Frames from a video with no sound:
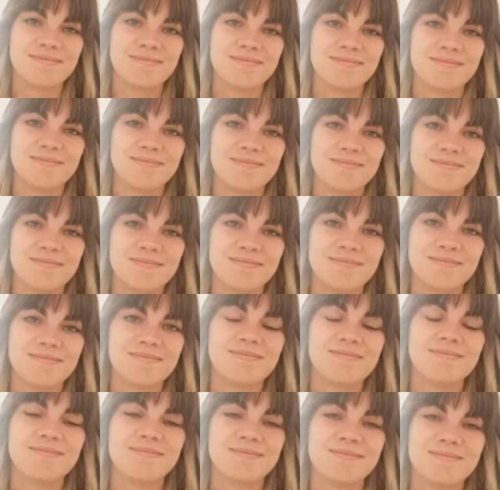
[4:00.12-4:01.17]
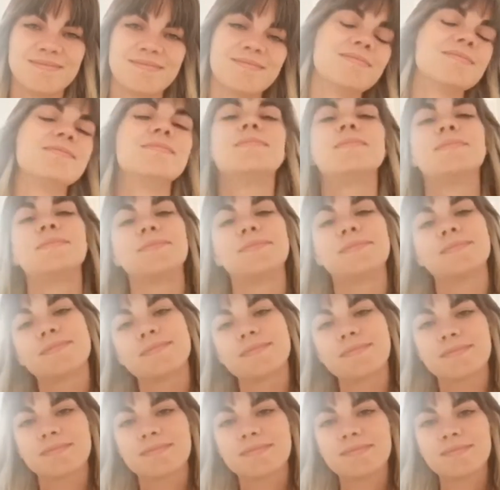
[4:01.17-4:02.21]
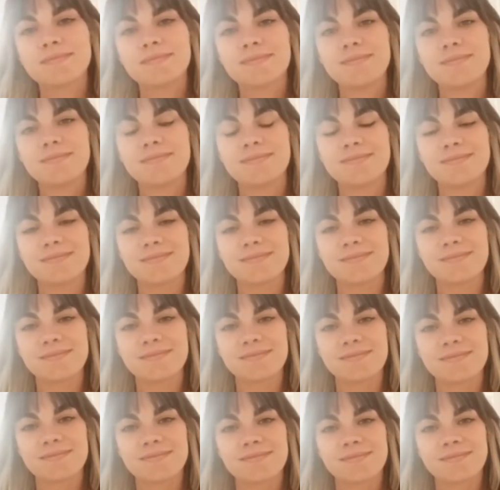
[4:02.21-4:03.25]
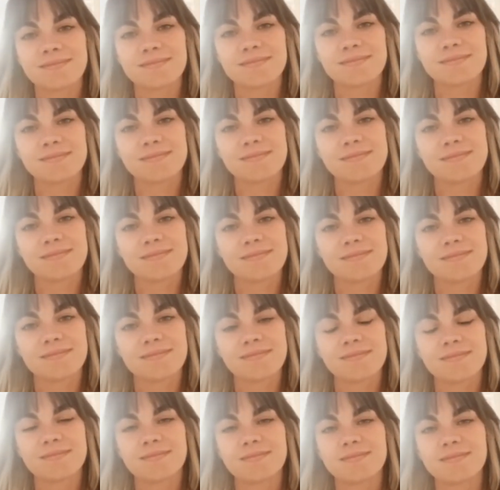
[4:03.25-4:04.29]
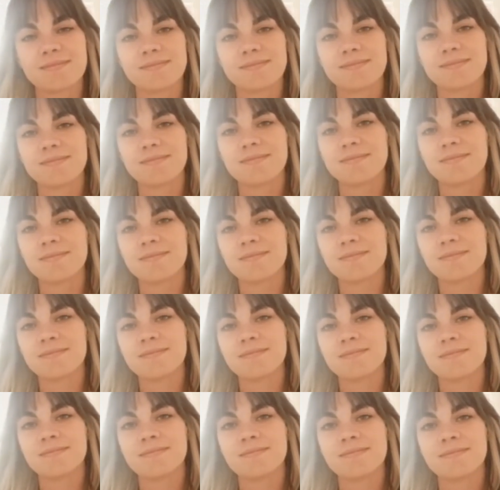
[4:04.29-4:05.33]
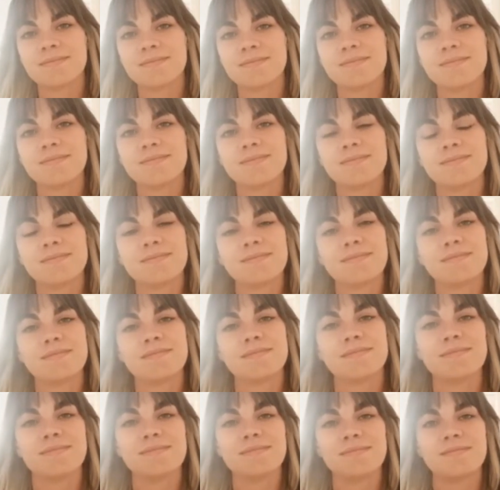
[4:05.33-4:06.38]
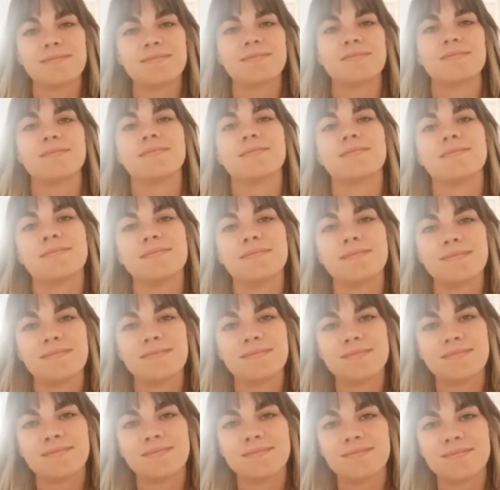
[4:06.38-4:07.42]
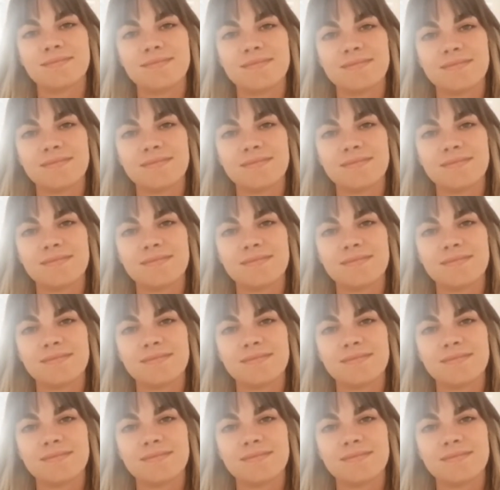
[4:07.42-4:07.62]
(not speaking)